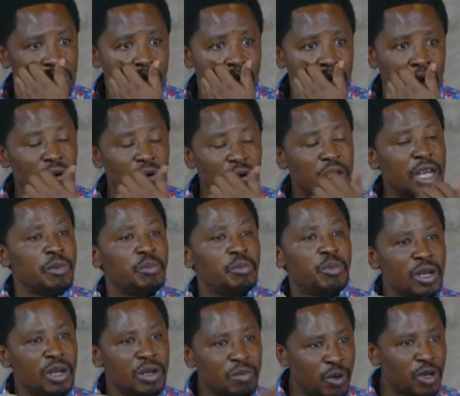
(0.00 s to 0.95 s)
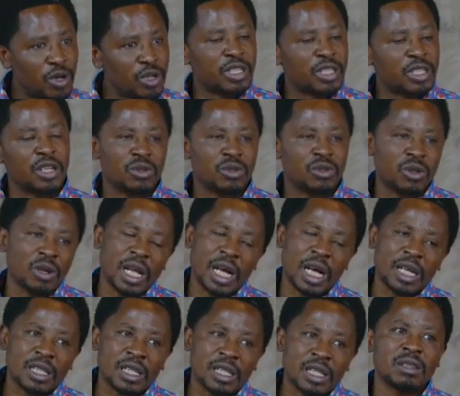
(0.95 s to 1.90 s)
We'll keep on posting so
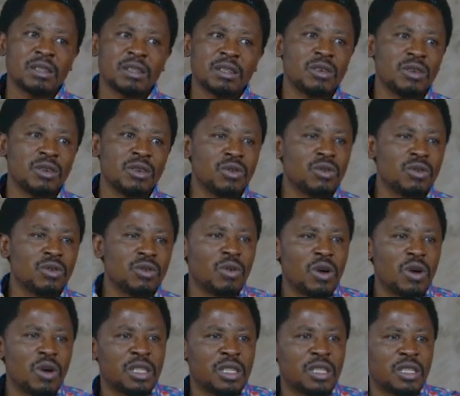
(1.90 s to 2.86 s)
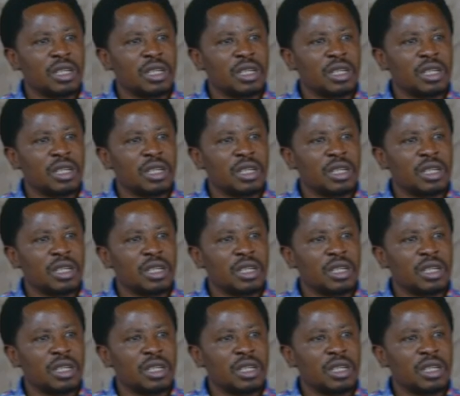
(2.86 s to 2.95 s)
that you watch